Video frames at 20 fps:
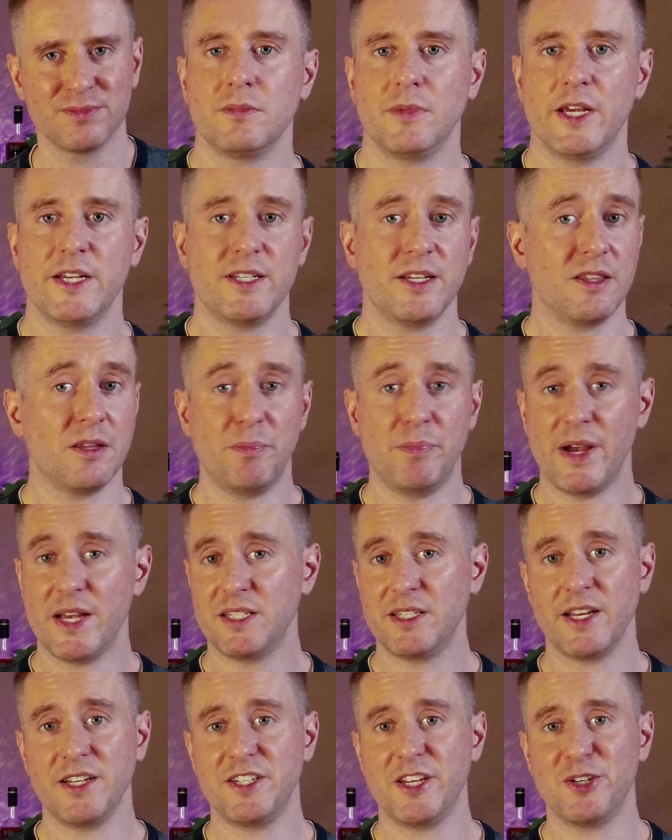Is it the
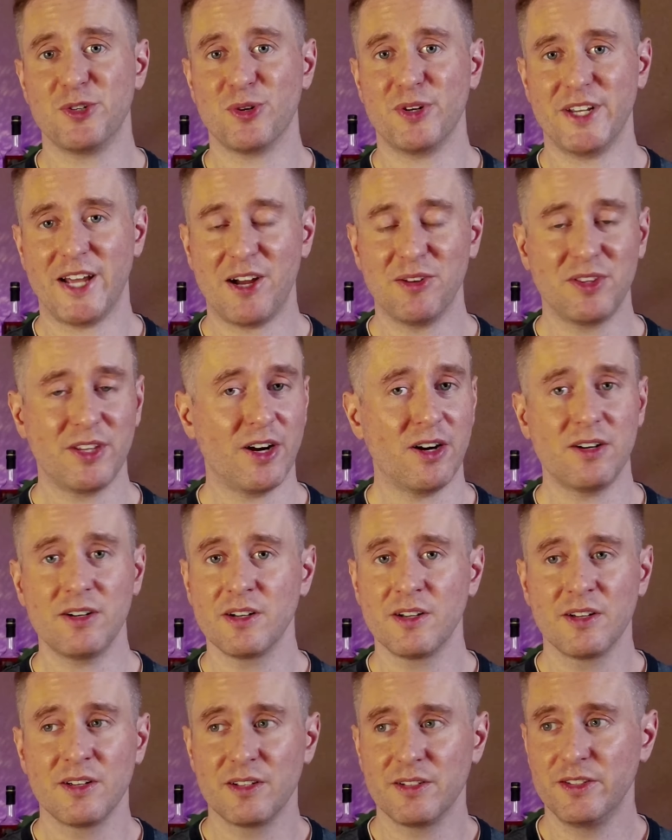best 18 year old out there?
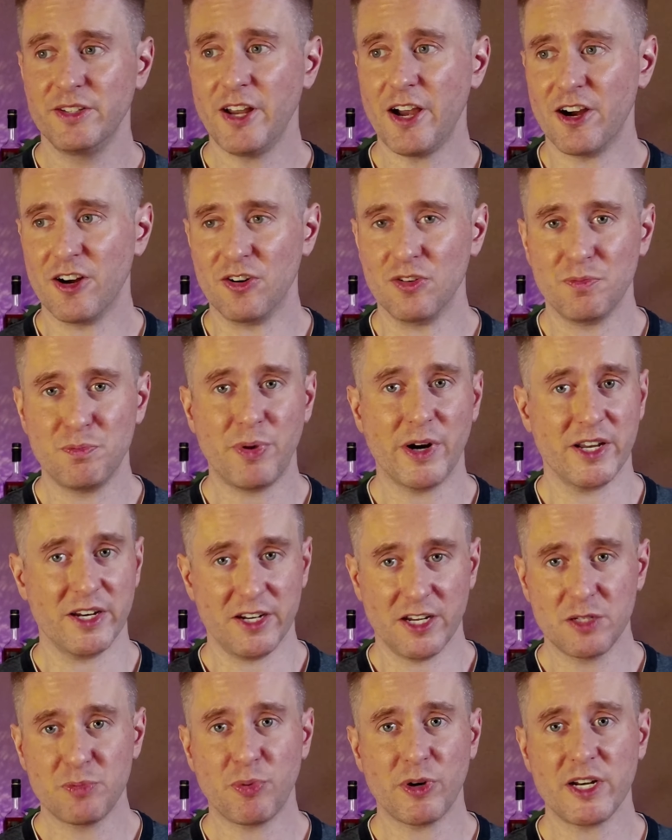No, but it
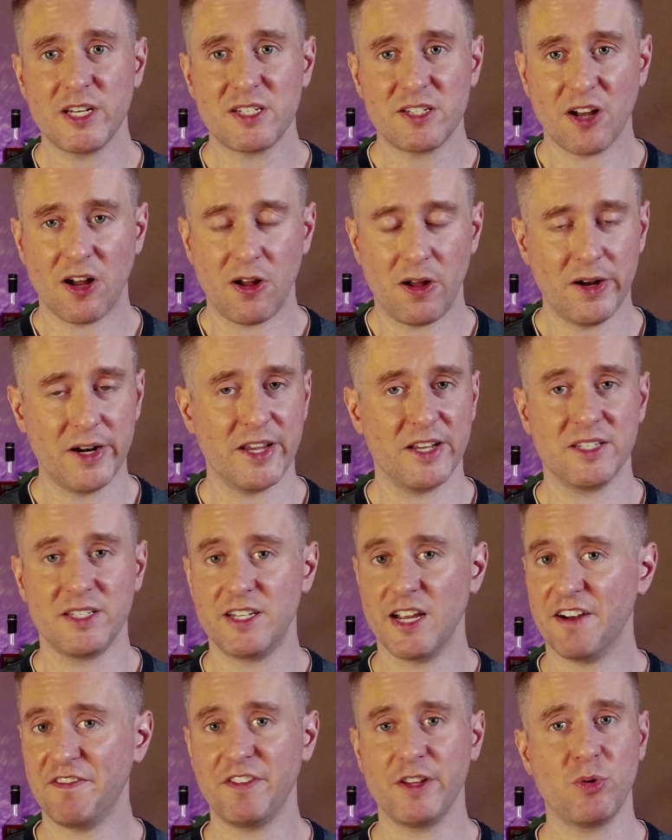is pretty solid. It's
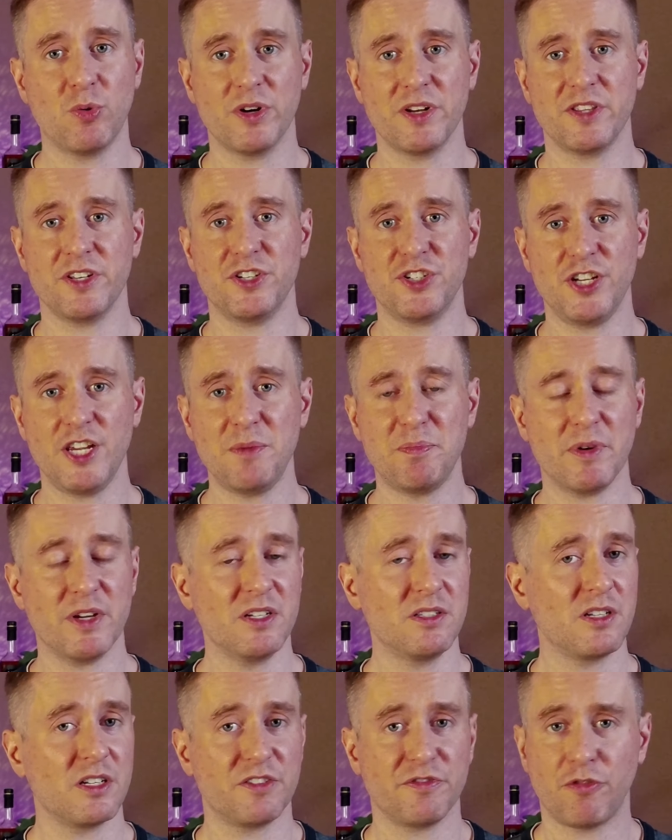definitely one of the
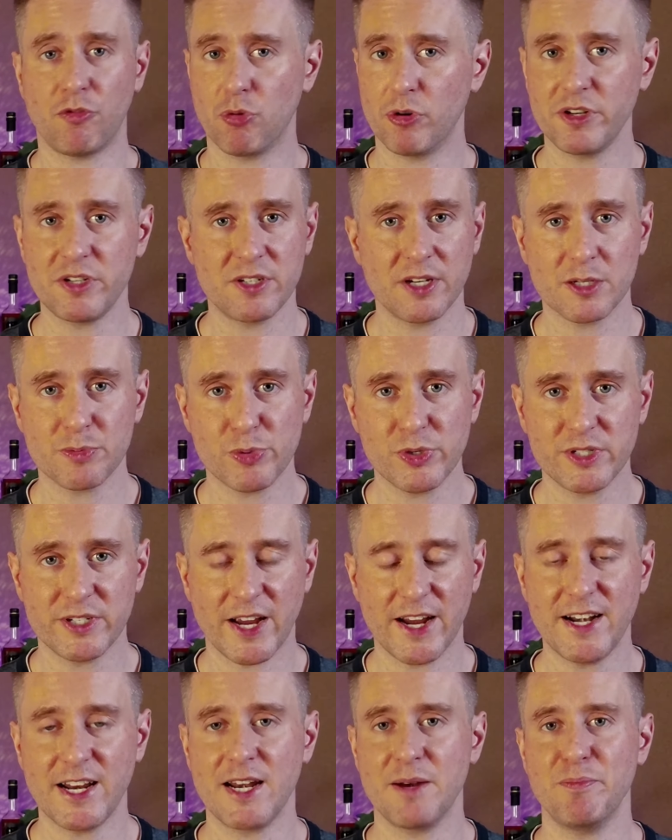cheapest. It's
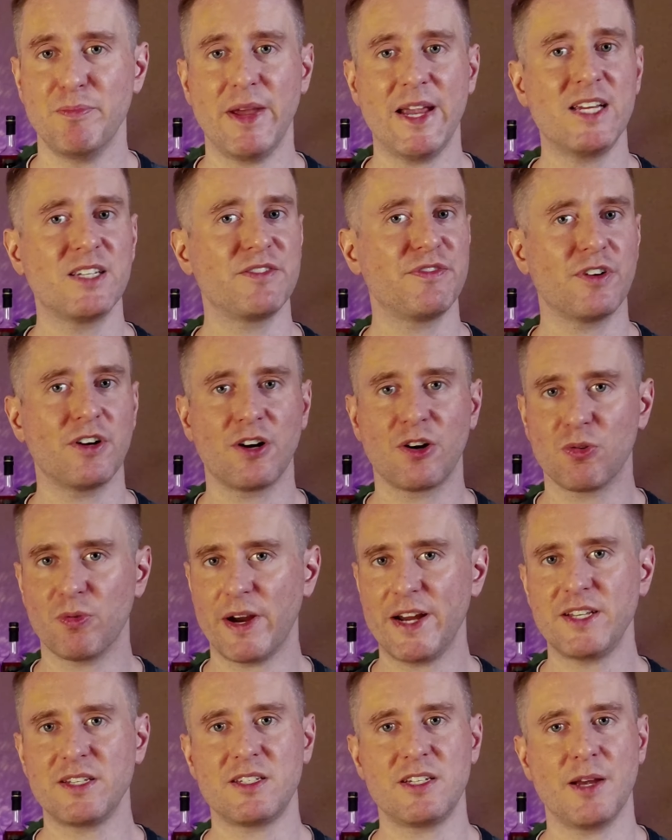46%. It makes for a
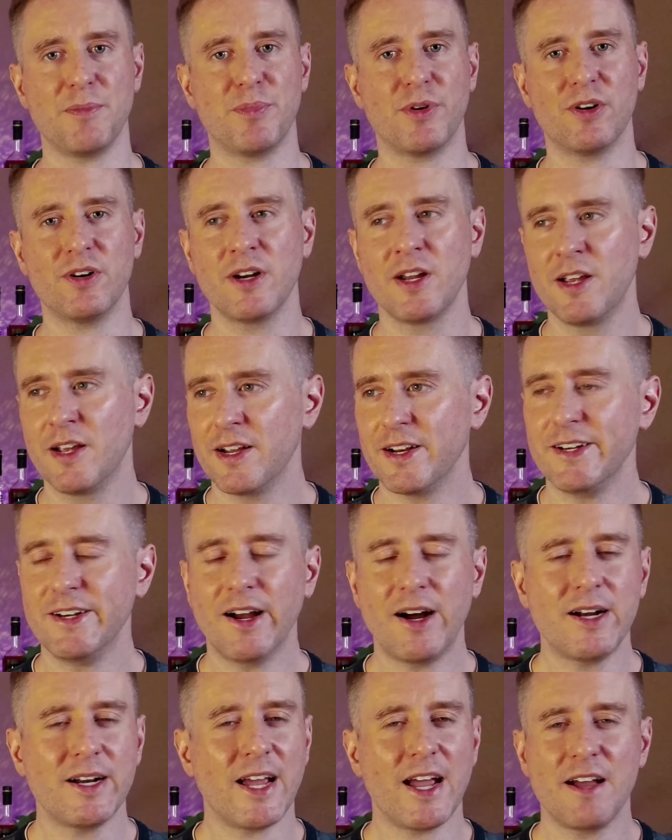great sipper.
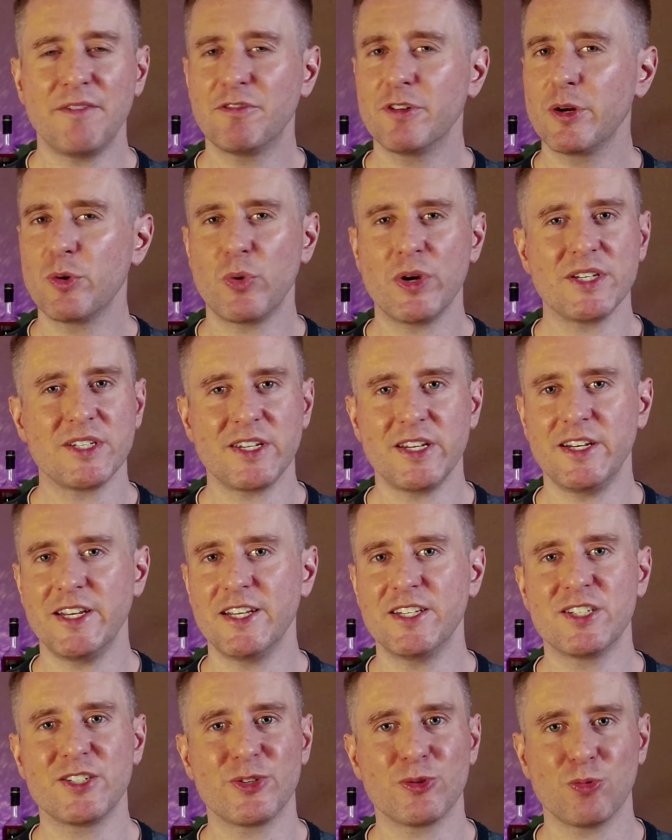Not every whiskey
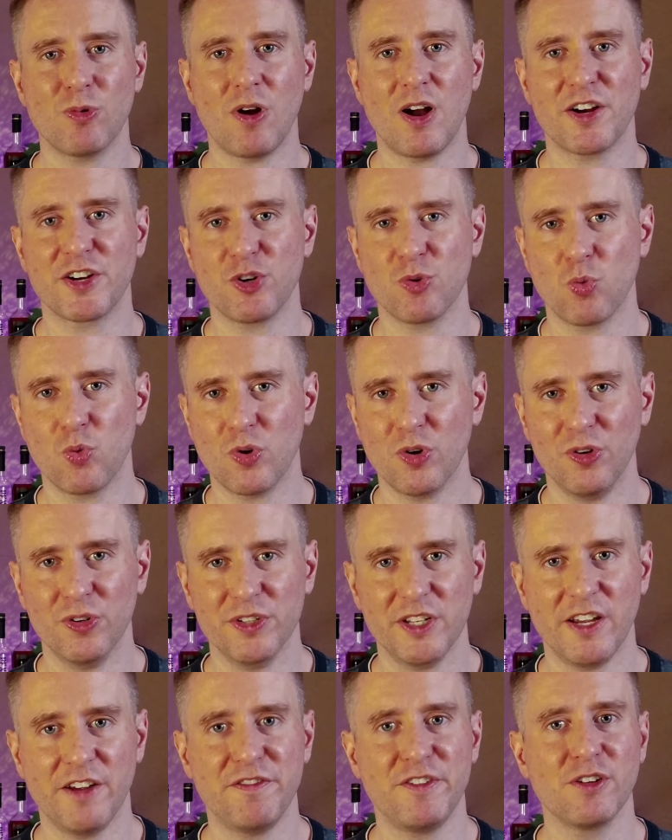needs to rock your world.
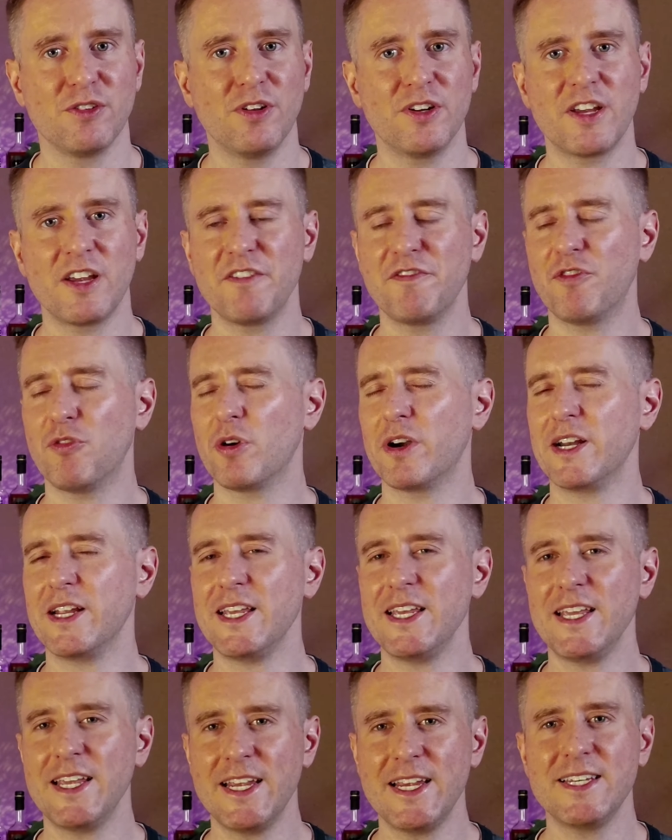If you're looking for an
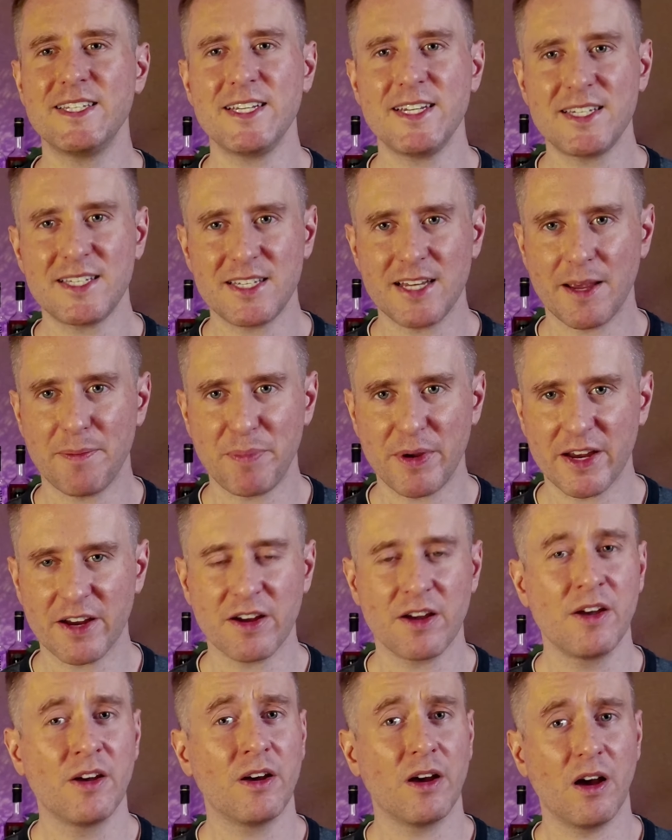easy sipping,
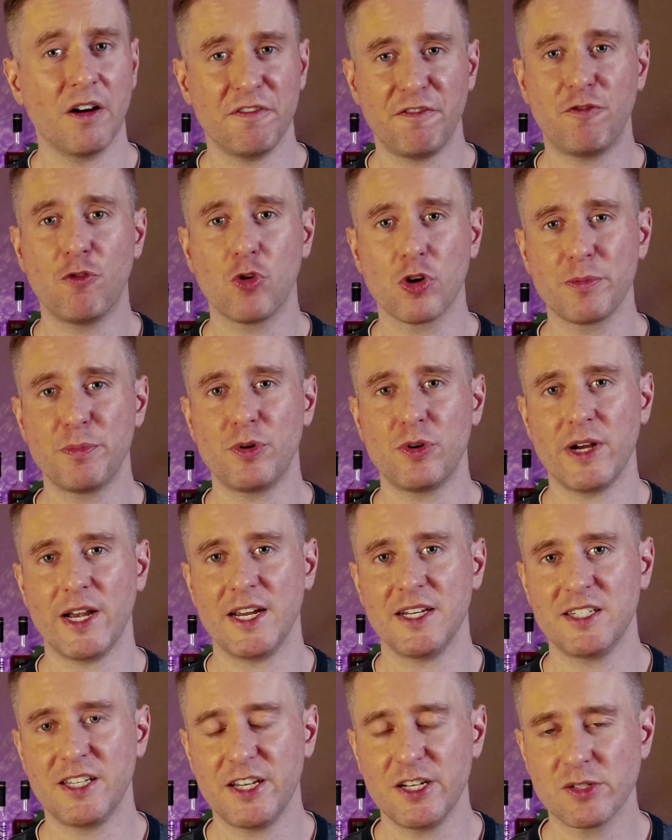affordable
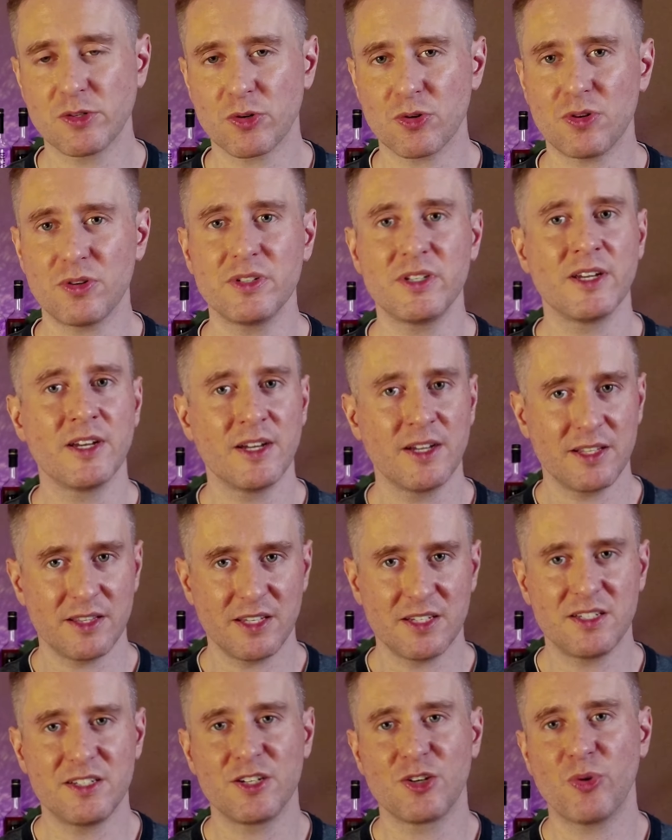18 year old,
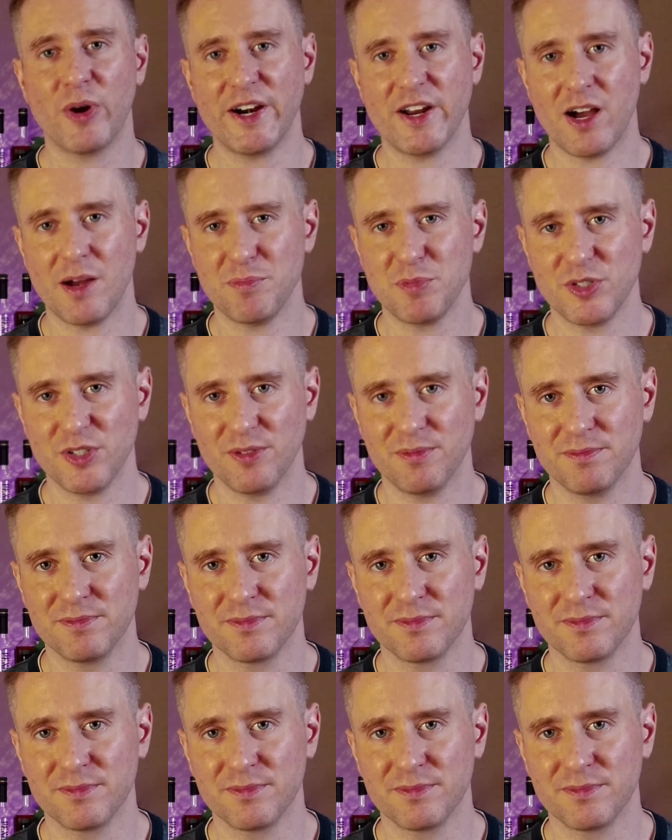this is a great option.